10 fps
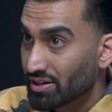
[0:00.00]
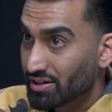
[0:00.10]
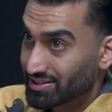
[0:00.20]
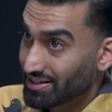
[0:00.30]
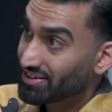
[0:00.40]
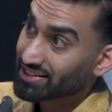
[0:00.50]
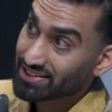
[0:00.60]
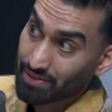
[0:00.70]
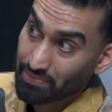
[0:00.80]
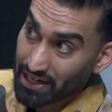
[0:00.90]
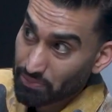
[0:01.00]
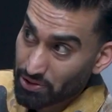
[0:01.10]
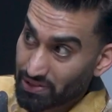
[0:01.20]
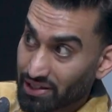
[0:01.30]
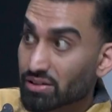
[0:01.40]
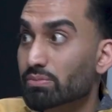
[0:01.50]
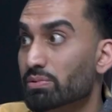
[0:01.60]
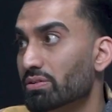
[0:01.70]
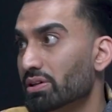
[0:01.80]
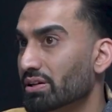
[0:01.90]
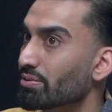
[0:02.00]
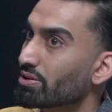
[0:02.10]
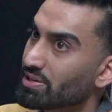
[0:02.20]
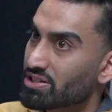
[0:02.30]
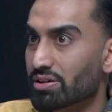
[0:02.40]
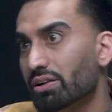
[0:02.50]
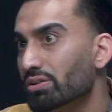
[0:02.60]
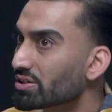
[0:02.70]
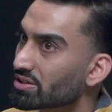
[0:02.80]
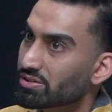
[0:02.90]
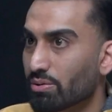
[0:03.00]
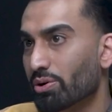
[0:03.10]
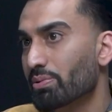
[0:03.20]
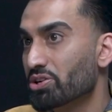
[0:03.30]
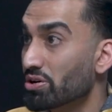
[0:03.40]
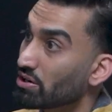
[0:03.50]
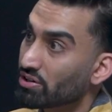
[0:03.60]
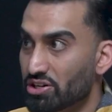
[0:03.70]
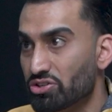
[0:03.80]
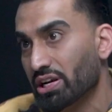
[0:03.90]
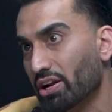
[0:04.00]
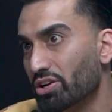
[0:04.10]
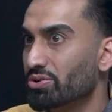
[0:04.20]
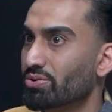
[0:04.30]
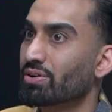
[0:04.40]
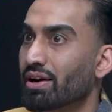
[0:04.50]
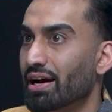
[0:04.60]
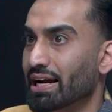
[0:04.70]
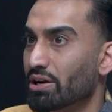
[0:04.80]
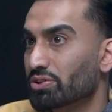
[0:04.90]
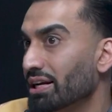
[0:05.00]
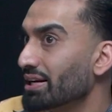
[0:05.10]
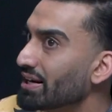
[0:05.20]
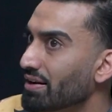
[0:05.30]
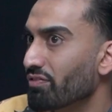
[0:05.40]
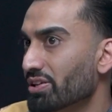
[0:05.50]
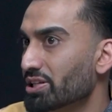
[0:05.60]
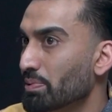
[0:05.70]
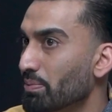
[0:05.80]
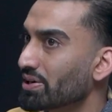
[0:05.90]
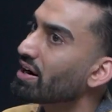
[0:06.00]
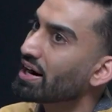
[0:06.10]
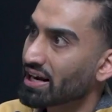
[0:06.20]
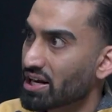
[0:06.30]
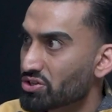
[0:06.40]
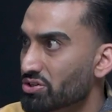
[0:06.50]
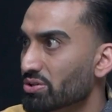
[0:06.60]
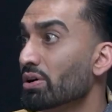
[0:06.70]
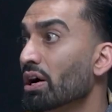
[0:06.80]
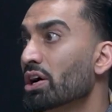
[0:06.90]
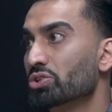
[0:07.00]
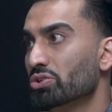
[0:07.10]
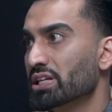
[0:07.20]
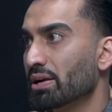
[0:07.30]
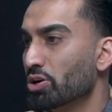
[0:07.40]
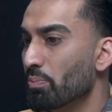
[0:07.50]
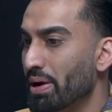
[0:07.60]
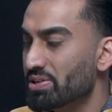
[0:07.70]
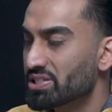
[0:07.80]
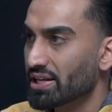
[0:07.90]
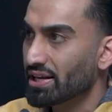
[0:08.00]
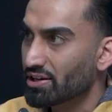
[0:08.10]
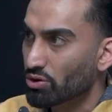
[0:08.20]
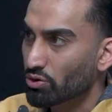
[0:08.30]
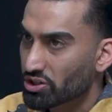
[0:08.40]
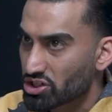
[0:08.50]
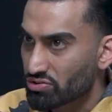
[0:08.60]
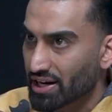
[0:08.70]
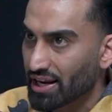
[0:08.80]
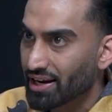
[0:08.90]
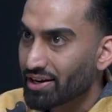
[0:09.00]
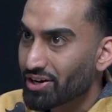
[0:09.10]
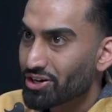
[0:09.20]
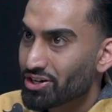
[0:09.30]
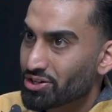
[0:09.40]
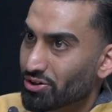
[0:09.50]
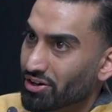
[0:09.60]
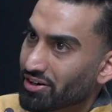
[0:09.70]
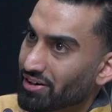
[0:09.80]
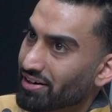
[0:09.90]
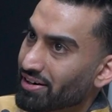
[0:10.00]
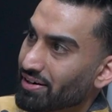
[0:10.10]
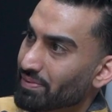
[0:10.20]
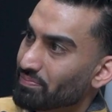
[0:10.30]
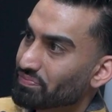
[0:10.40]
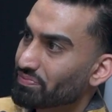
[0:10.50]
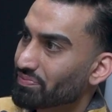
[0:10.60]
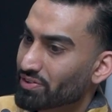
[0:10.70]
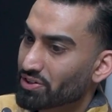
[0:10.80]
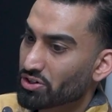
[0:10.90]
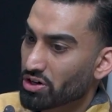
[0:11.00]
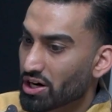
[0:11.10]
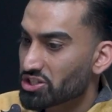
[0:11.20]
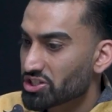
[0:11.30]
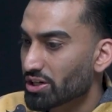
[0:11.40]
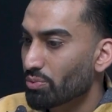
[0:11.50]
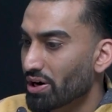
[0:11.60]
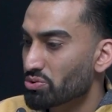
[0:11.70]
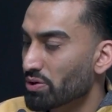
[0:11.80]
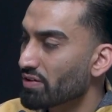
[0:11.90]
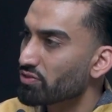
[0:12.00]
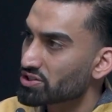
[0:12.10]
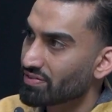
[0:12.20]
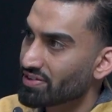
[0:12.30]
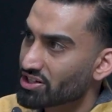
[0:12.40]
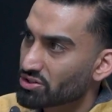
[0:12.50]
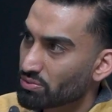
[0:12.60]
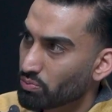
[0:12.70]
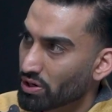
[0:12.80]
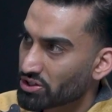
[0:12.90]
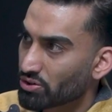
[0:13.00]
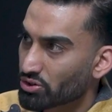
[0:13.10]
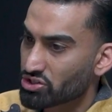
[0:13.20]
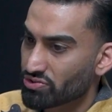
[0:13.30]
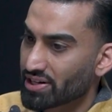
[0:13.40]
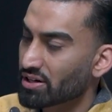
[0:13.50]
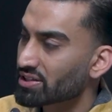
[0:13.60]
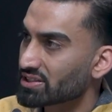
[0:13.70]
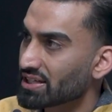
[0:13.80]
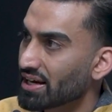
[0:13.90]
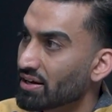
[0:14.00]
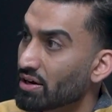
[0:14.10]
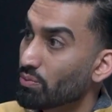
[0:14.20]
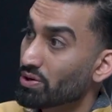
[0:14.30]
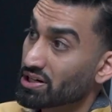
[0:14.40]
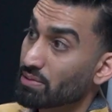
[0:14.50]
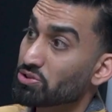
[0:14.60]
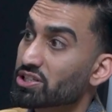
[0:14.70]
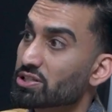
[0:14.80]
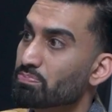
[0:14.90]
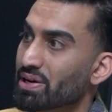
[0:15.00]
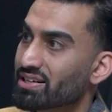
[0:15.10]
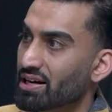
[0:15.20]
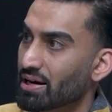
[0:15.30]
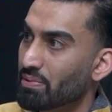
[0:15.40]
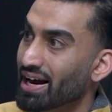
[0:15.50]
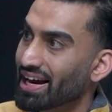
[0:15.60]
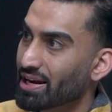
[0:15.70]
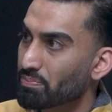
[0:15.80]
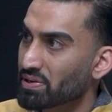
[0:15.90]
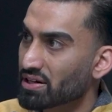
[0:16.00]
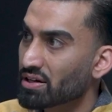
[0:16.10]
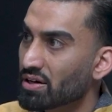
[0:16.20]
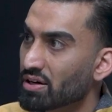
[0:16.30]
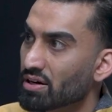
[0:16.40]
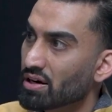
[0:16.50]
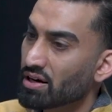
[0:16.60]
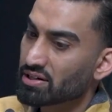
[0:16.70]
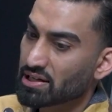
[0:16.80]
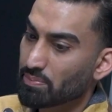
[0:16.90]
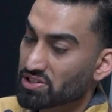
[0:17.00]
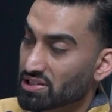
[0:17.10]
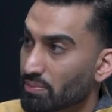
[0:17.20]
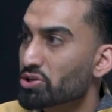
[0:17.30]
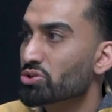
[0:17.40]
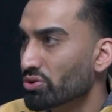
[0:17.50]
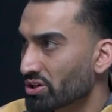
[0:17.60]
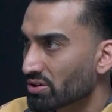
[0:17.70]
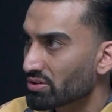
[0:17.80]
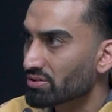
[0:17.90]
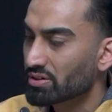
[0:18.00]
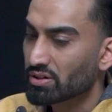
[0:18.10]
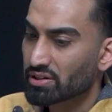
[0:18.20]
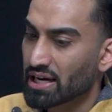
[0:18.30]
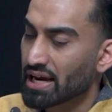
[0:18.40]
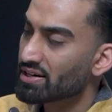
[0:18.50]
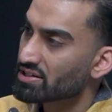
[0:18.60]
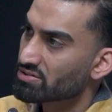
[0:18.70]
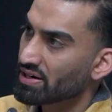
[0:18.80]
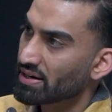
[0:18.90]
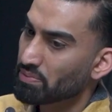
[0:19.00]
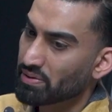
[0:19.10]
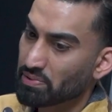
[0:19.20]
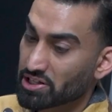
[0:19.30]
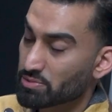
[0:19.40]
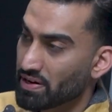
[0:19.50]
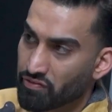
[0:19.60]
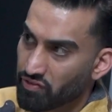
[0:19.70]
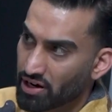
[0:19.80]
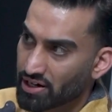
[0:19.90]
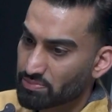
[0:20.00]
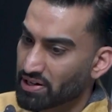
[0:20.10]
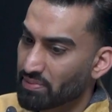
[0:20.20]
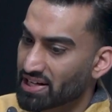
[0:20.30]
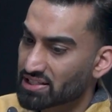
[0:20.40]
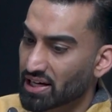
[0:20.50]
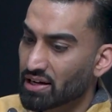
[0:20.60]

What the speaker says: Because now you got these NBA players be like, yo, bro, like, I want to make sure I look good too. I want to make sure I look educated too. I can't look like an idiot in front of these people. All right, I got you too. So it's like you're babysitting, you're orchestrating, you're consciously aware 24/7 as to what you're orchestrating on set when it comes to these big time high IP type of celebratorial candidates, right? But it's been fun. It's been amazing.